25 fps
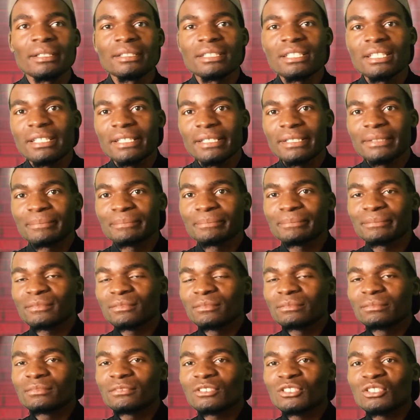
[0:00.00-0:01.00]
The
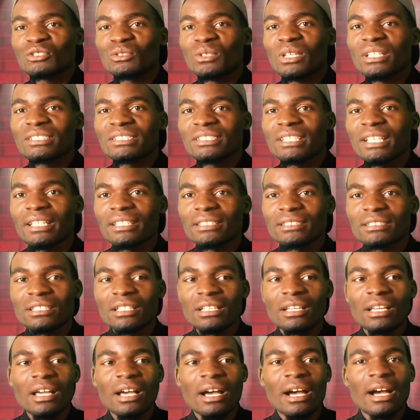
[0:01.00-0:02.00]
Swaziland
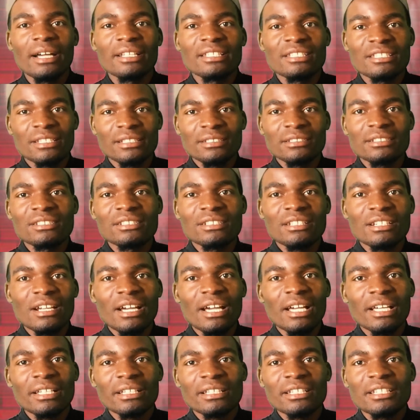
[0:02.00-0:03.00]
taxi
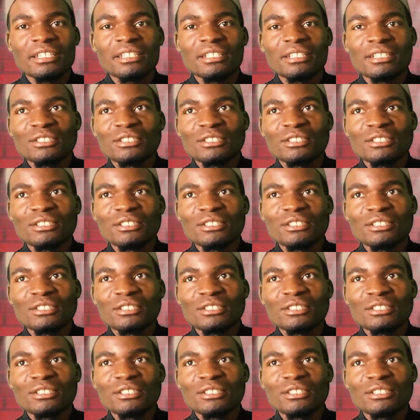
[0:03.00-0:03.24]
rank,